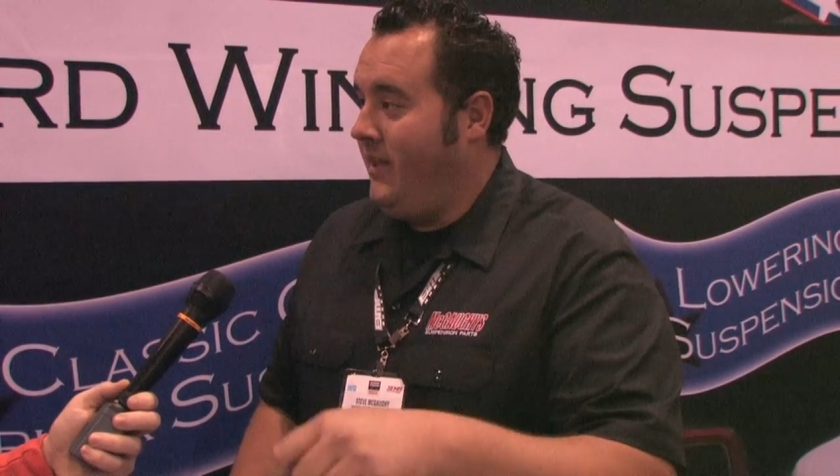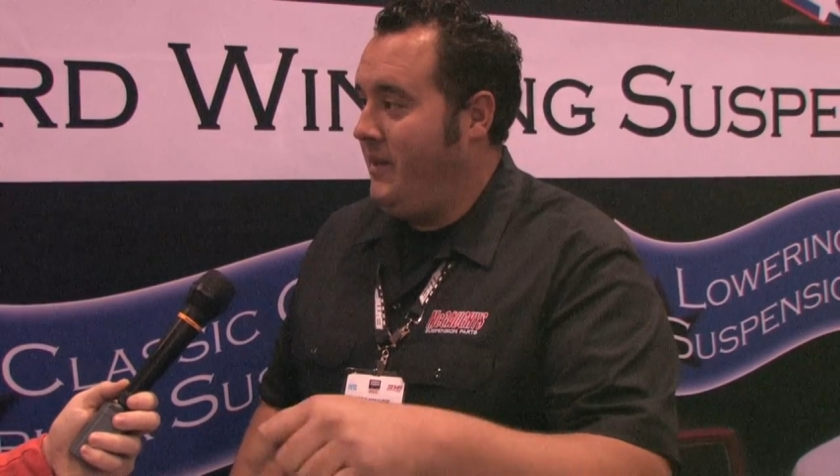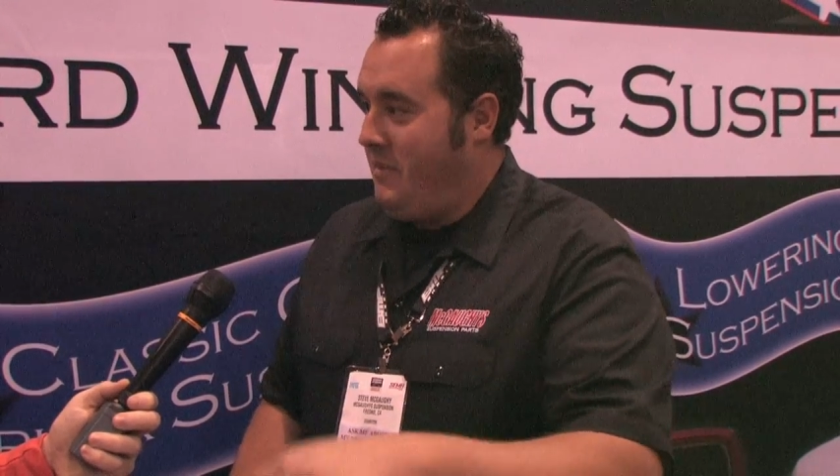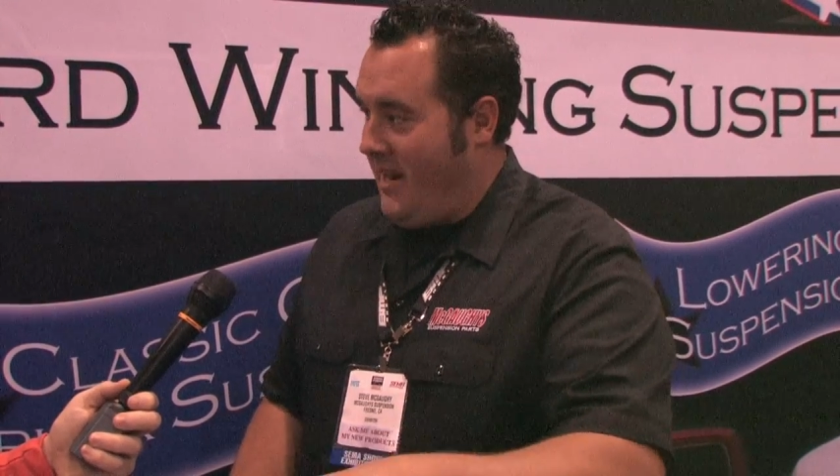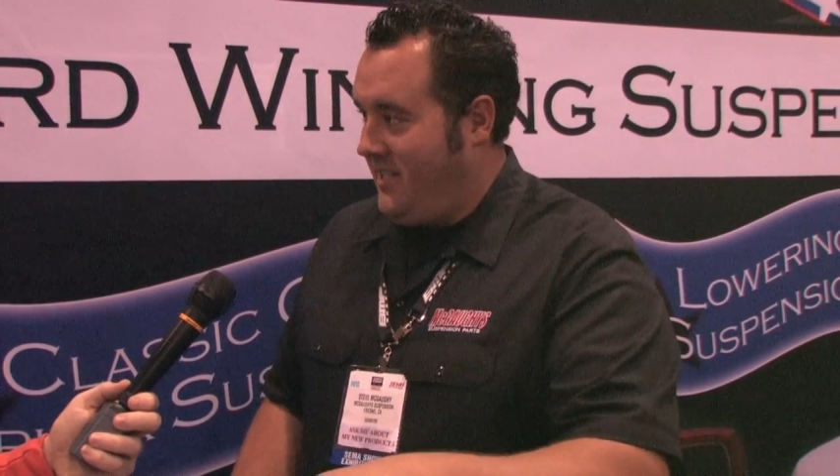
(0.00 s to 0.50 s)

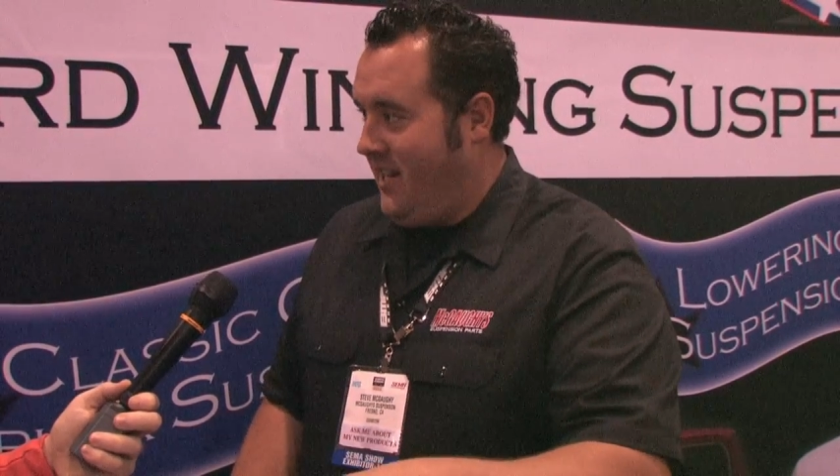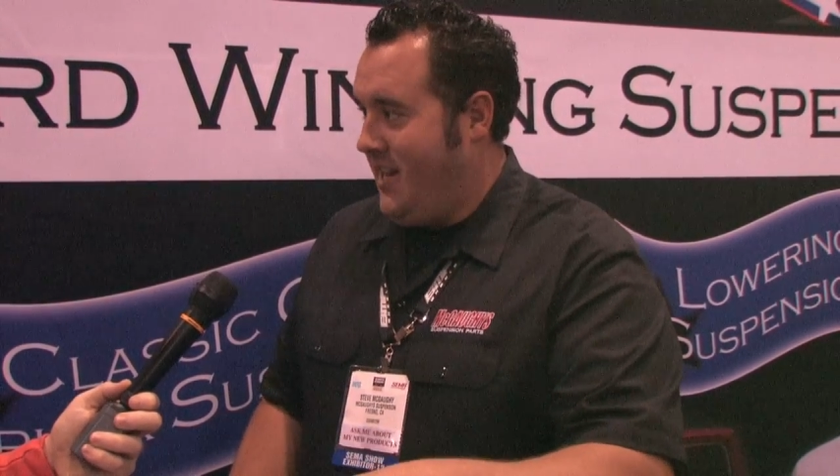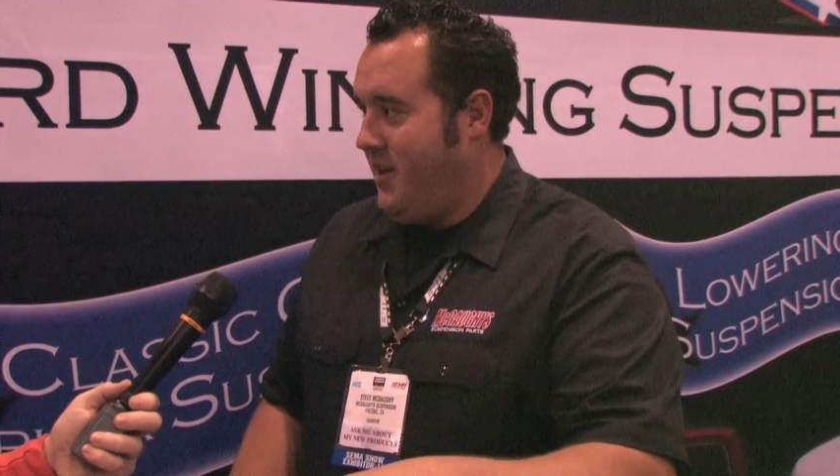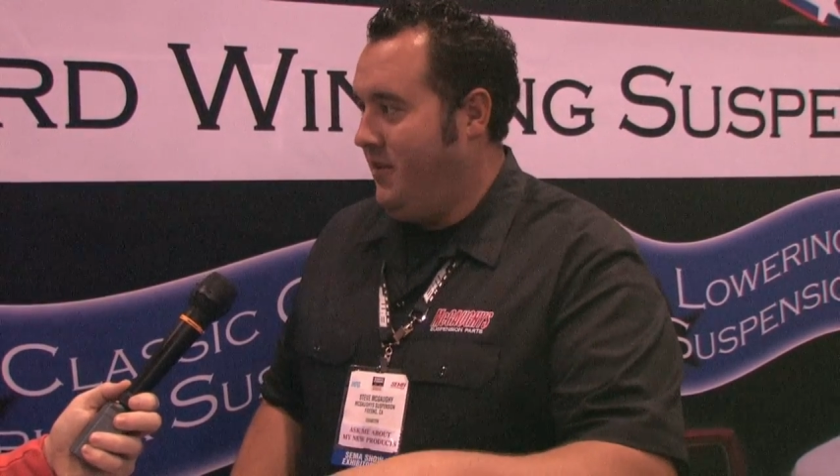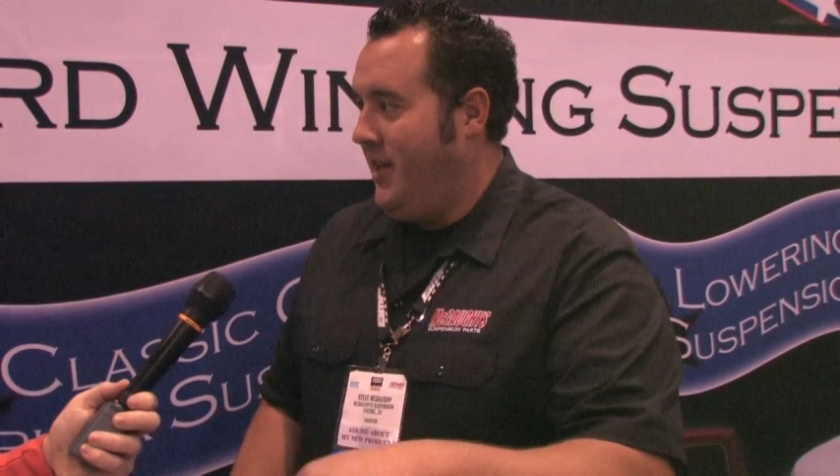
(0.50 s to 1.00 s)
in my
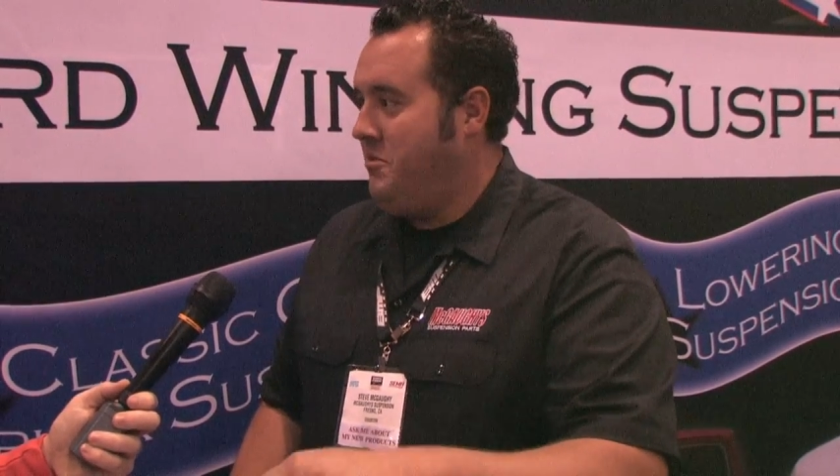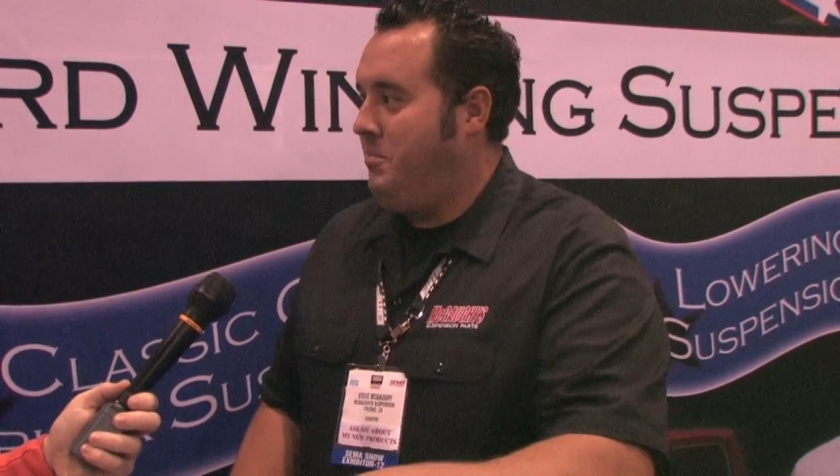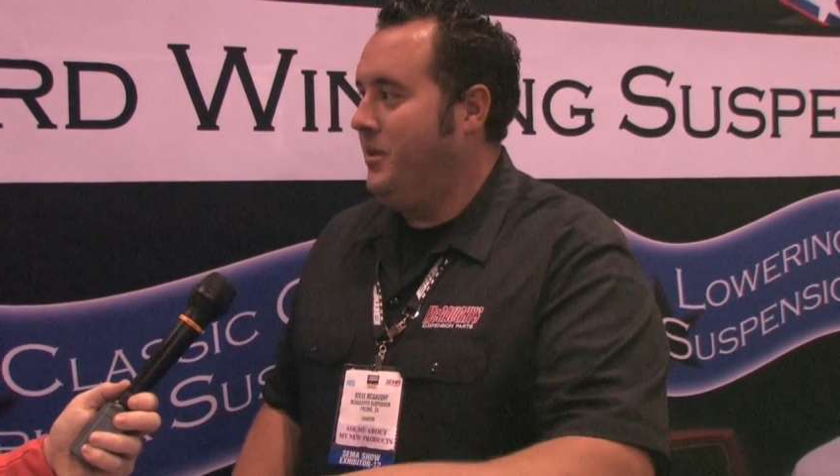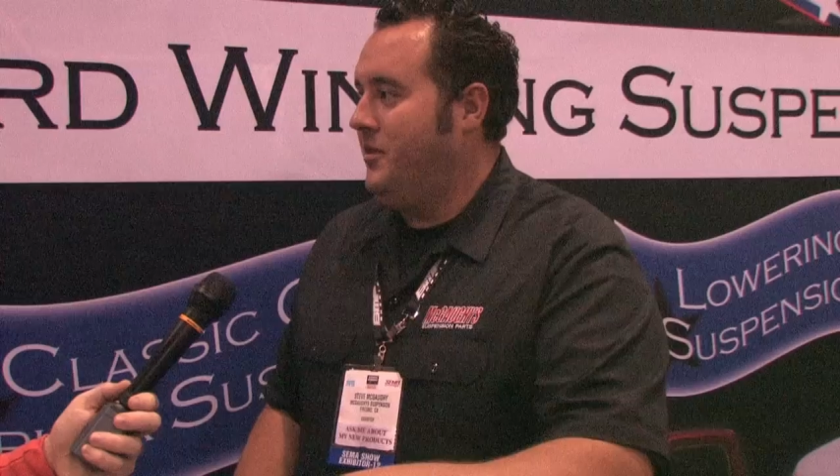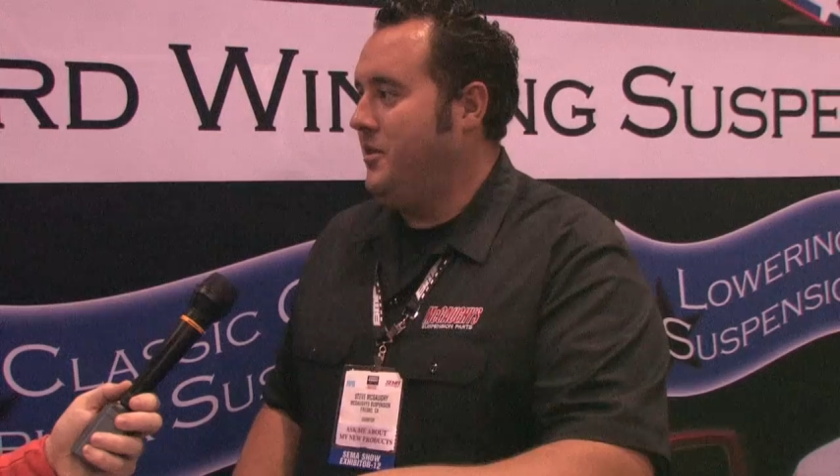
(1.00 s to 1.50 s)
town
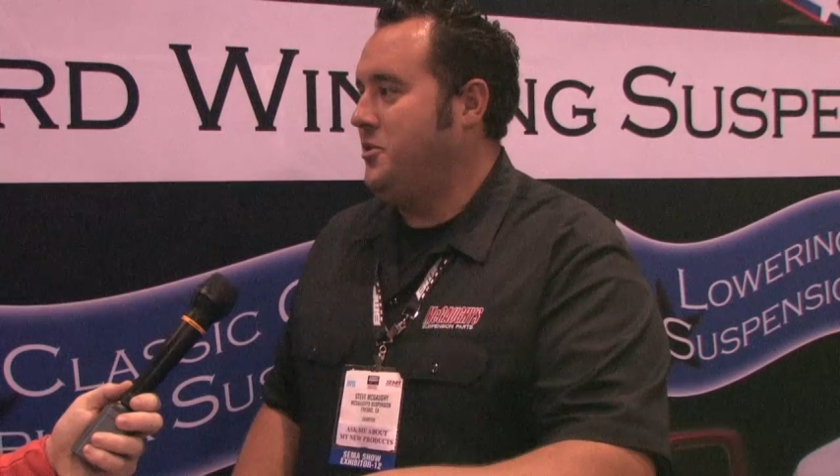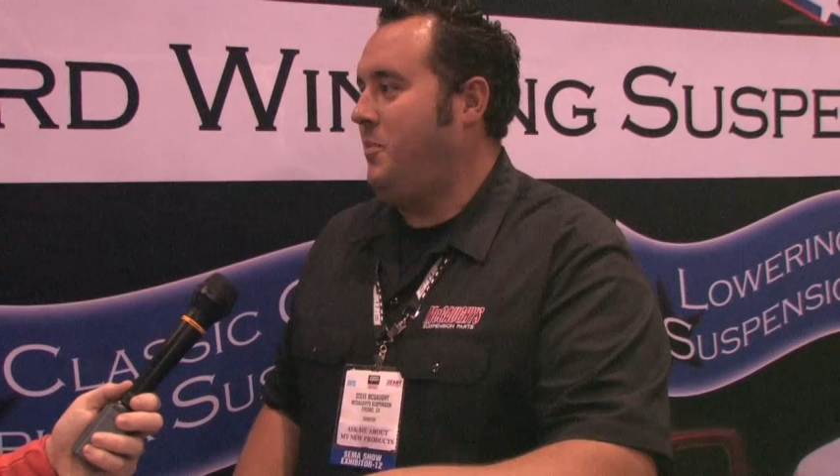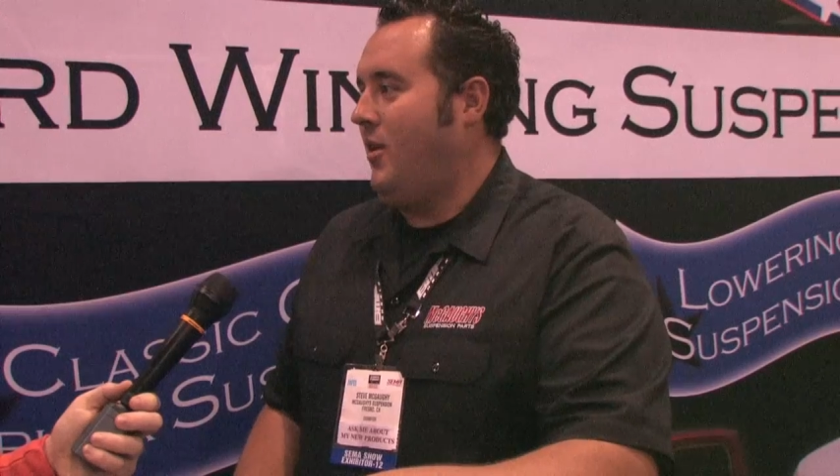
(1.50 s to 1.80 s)
and build those